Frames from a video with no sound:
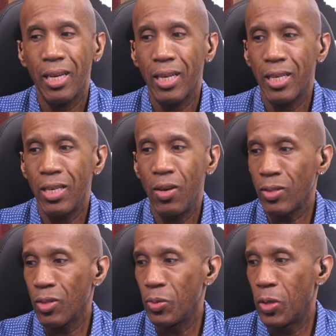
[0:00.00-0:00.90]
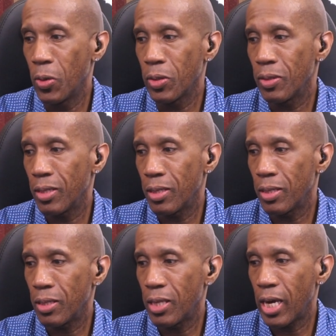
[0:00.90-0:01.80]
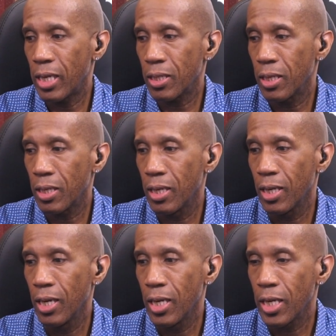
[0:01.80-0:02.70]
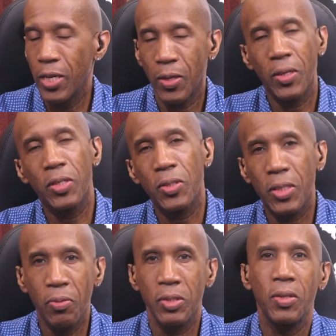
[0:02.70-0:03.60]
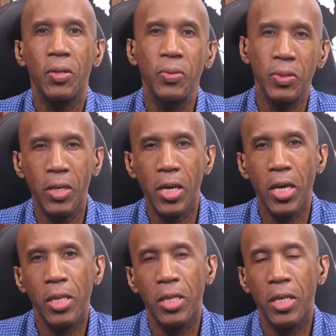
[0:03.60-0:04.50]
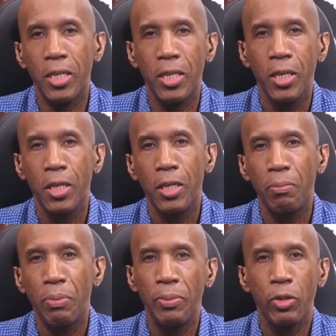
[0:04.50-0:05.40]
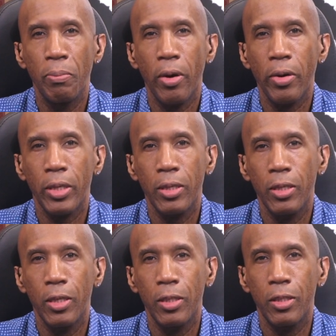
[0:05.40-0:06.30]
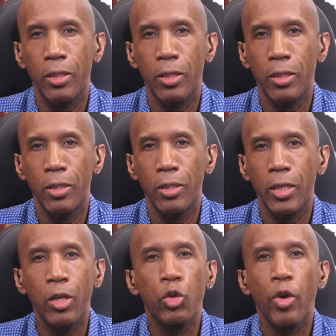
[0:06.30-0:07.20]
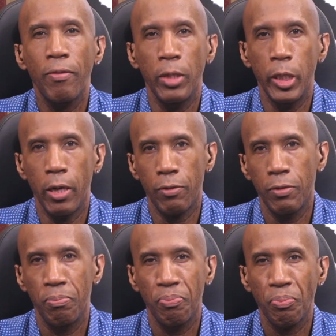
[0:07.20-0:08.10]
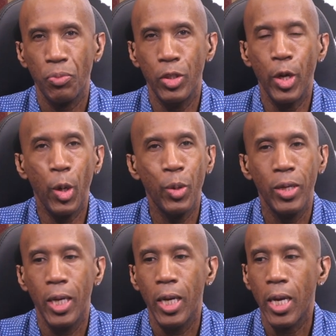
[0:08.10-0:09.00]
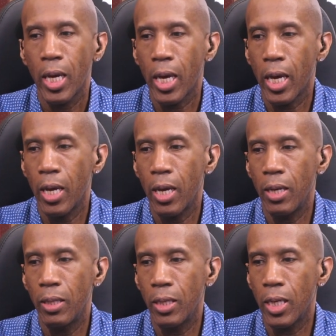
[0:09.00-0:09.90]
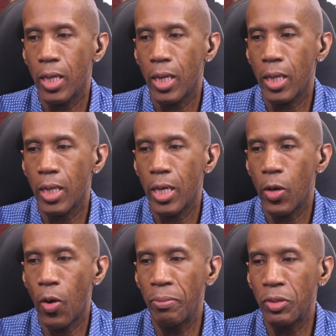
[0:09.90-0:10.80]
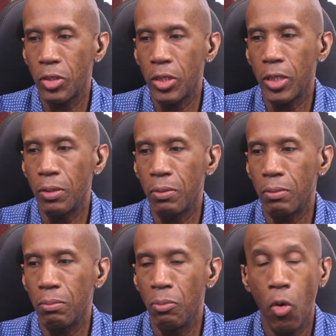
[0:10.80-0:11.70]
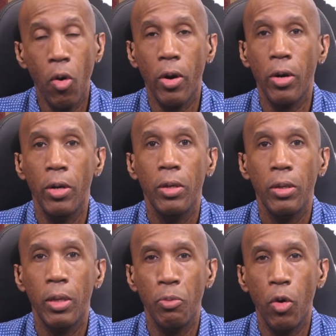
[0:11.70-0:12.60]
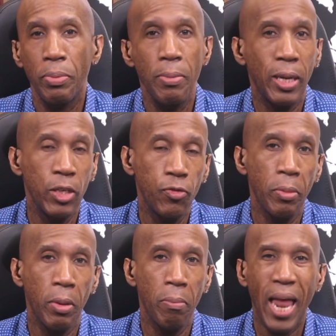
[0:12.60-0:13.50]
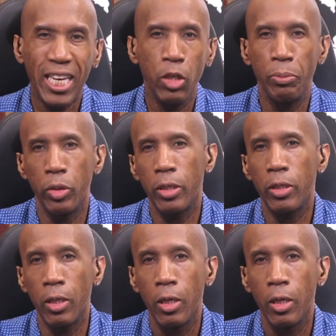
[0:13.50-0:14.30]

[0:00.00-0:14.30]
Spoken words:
you also noted that, you know, there was an old saying that people in America, they don't travel enough, you know? And, you know, I'm seeing more and more people, at least from the Black community,